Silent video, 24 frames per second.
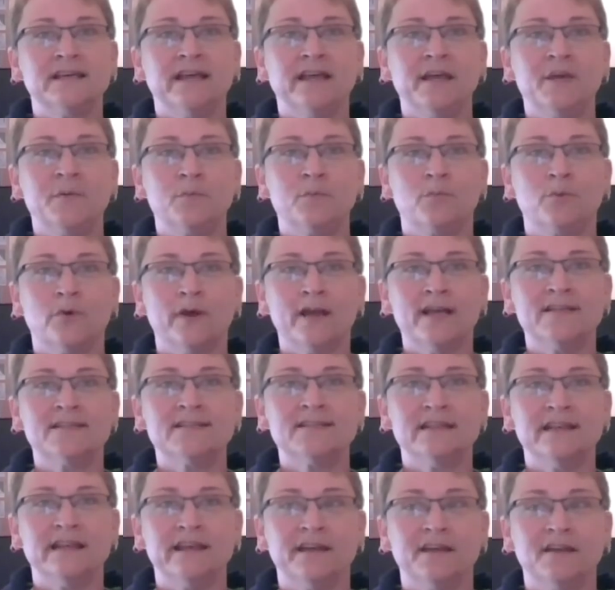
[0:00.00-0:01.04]
embrace
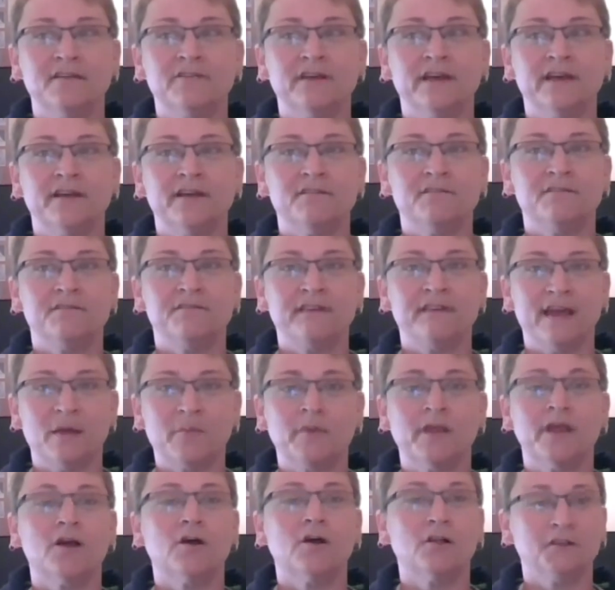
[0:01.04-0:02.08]
the innovative
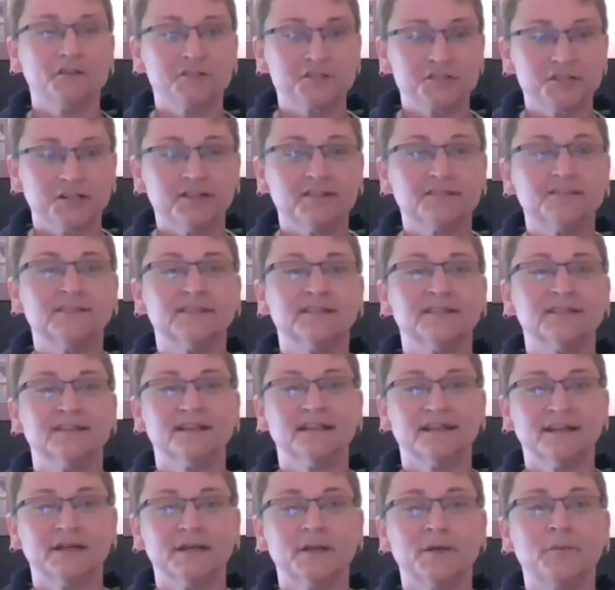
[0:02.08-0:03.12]
family culture.
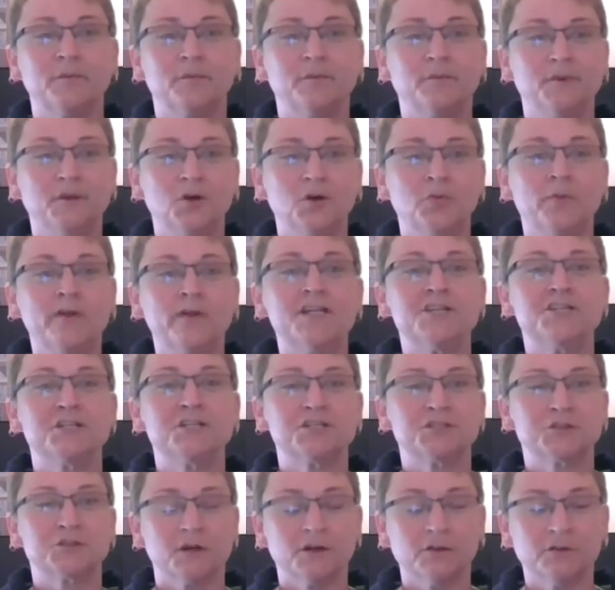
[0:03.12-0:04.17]
Nobody should
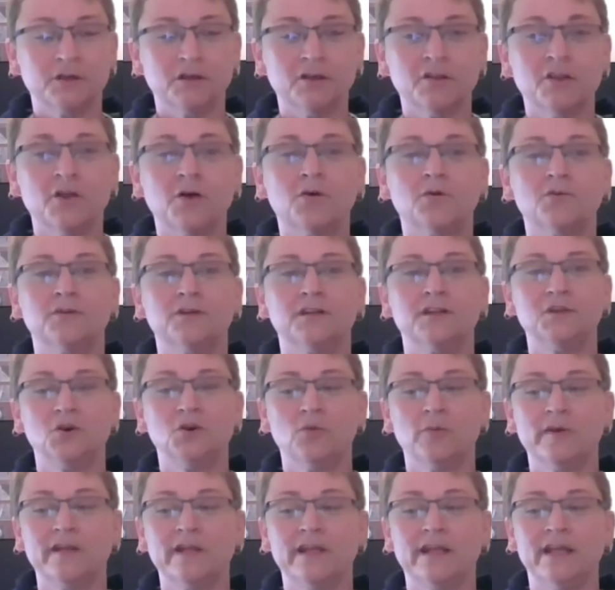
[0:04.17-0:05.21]
struggle alone.
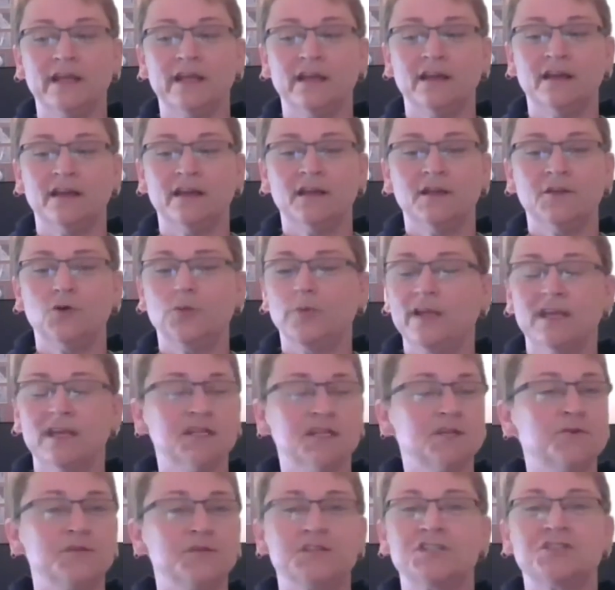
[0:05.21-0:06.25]
Nobody can
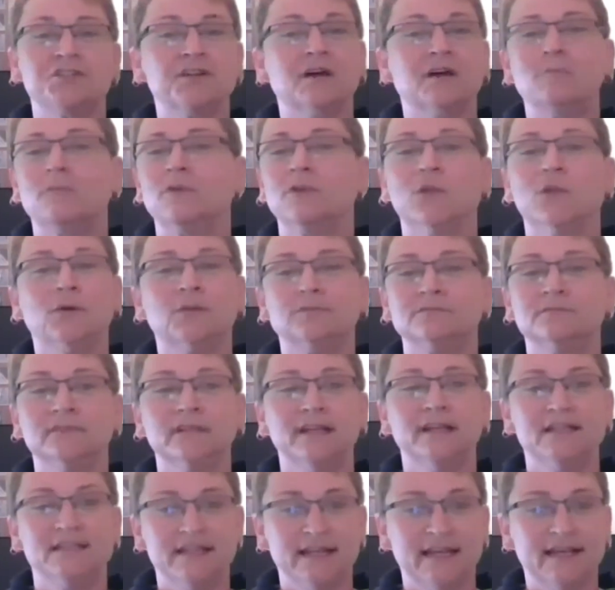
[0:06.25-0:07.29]
do this job alone.
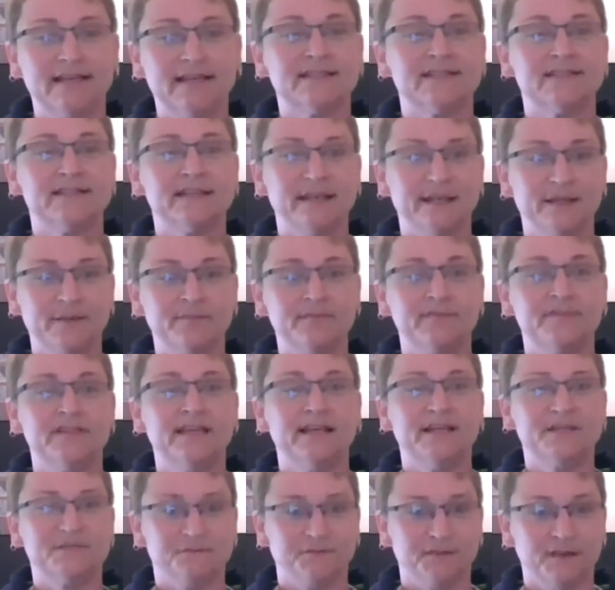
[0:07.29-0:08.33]
It takes a team, it
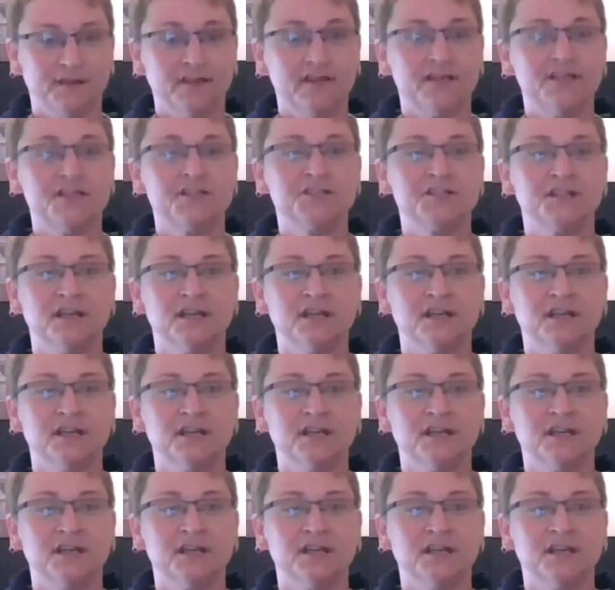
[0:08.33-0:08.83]
takes a village.